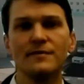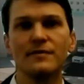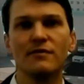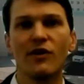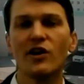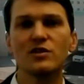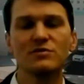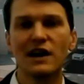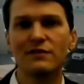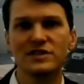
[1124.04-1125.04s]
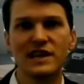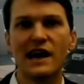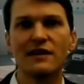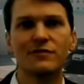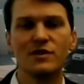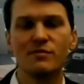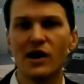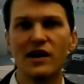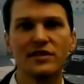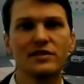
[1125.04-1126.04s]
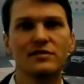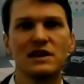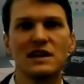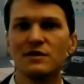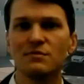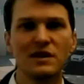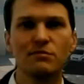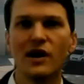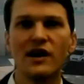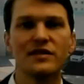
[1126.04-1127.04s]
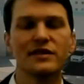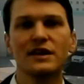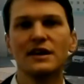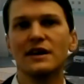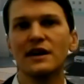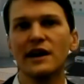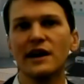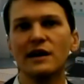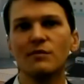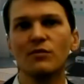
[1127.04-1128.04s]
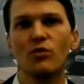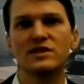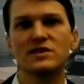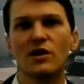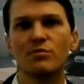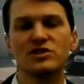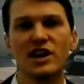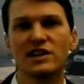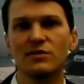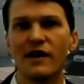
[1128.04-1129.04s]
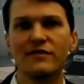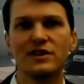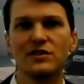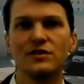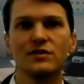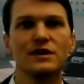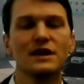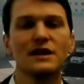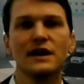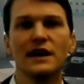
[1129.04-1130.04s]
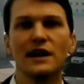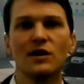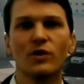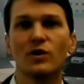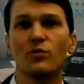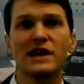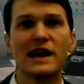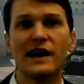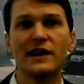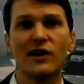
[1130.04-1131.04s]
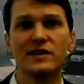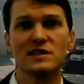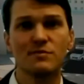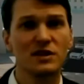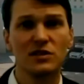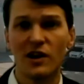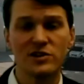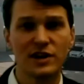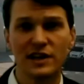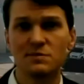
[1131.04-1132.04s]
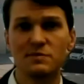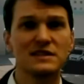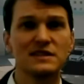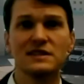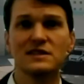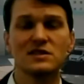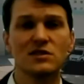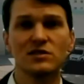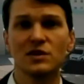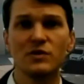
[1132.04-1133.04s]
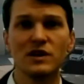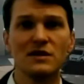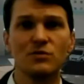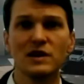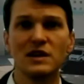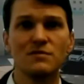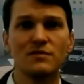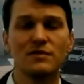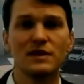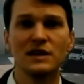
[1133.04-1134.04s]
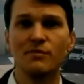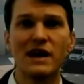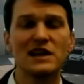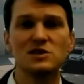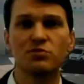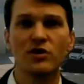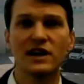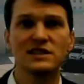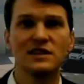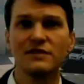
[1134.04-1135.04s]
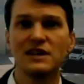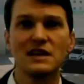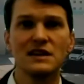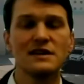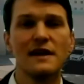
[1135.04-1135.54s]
volume levels at for the month, even mid-month, what's our projected revenue, where are we at on some of the larger expenses. Certainly we manage productivity.